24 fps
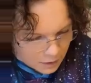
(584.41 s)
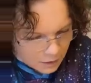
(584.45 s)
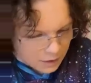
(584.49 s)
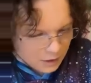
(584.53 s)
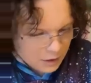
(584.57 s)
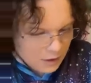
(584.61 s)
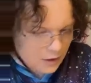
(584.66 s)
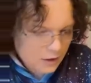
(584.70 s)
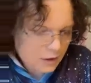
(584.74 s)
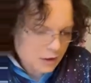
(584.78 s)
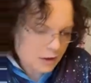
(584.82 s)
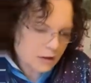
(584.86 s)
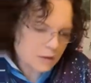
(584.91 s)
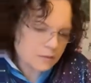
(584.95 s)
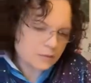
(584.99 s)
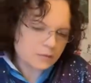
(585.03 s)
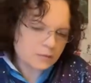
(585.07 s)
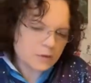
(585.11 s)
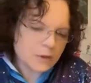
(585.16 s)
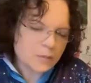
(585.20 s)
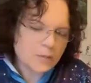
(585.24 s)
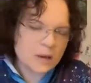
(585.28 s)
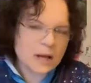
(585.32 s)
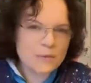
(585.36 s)
But I'm also
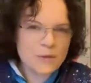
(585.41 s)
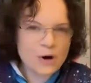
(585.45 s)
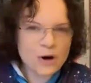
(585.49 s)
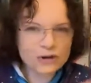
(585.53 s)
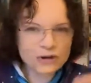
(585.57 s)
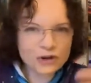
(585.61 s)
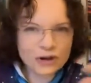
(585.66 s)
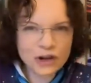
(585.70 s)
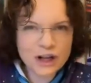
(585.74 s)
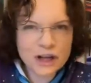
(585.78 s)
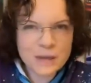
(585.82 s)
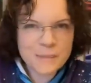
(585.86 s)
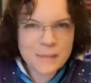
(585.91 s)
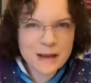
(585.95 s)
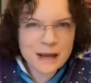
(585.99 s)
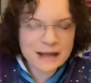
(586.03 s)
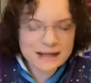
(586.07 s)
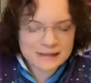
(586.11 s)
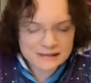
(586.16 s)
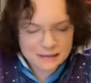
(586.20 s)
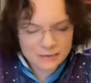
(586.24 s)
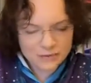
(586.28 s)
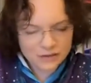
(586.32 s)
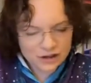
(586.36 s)
going to make some
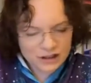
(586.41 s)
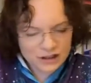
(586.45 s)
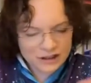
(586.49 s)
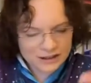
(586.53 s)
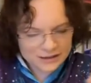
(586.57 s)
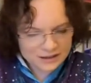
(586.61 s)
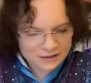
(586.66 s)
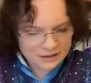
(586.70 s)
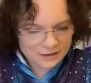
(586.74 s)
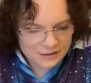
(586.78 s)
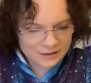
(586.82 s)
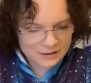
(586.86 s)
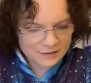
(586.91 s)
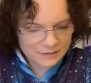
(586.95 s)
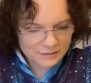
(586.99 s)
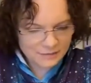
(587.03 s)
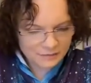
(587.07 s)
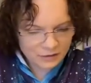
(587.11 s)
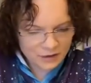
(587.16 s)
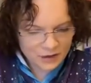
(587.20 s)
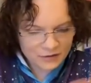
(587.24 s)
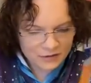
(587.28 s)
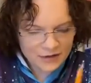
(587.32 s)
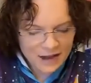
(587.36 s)
that's like a
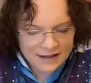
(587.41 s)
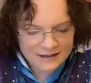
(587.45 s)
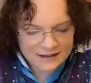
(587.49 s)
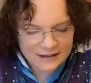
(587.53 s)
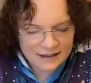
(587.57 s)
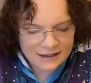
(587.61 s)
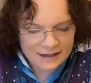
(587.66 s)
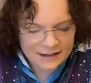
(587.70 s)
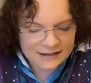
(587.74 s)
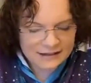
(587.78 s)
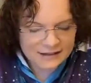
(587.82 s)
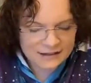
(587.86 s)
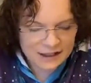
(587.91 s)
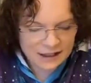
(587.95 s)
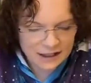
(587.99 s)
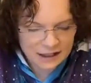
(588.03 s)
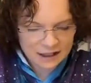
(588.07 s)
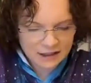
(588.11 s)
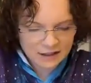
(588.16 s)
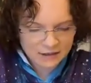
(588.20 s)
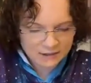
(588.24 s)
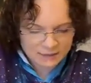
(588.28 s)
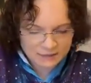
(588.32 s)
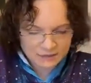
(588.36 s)
scene, right?
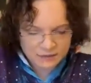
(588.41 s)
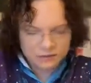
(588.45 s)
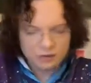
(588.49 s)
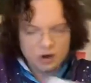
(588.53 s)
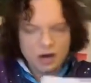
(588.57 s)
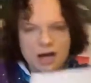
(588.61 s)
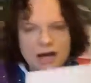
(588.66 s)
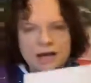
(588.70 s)
I'm going to make some